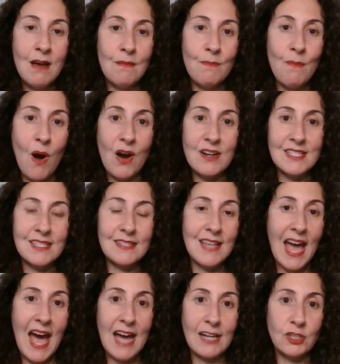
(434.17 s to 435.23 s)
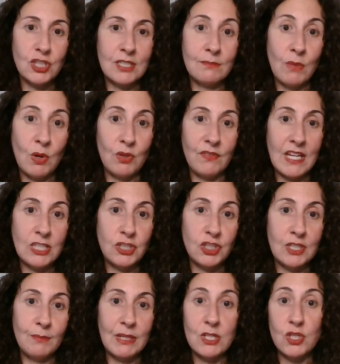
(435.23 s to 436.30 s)
Mars is action,
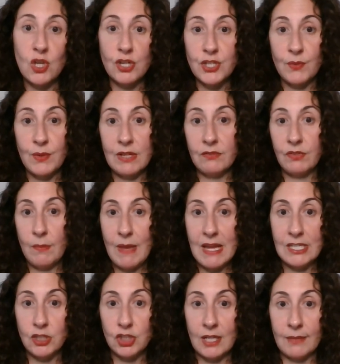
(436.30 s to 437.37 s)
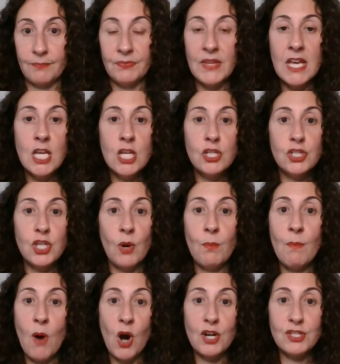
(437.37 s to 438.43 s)
motivation, but it's also inflammation. So
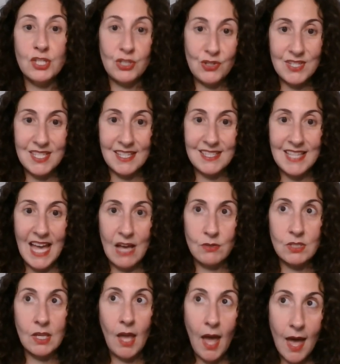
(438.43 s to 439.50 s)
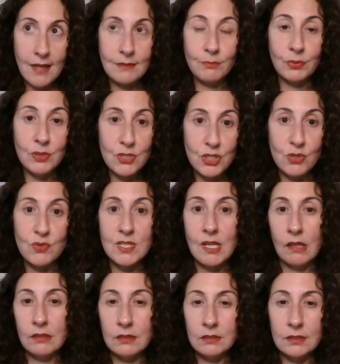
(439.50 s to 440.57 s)
Mars in your sixth house can produce
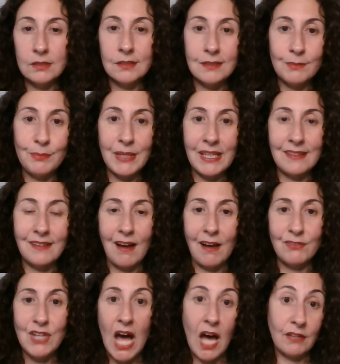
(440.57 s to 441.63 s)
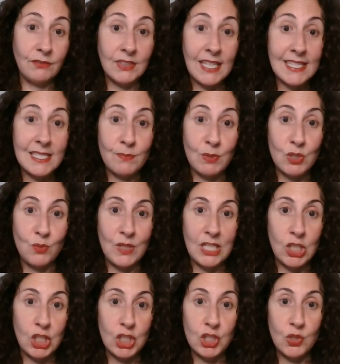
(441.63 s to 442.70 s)
a little bit of conflict between
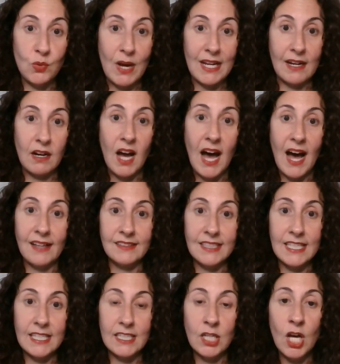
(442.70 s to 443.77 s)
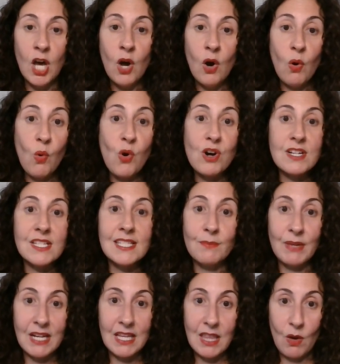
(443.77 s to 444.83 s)
you and a colleague or
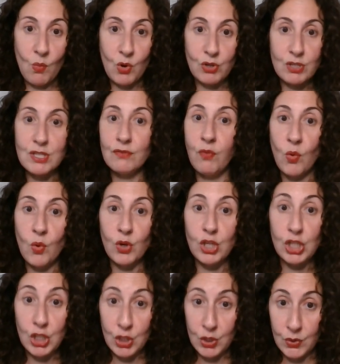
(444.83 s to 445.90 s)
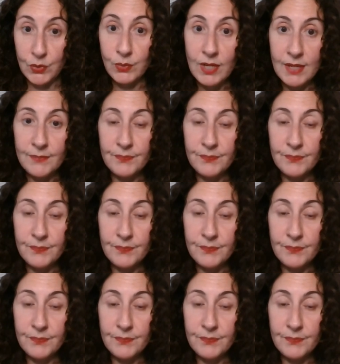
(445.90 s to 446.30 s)
somebody that works for you.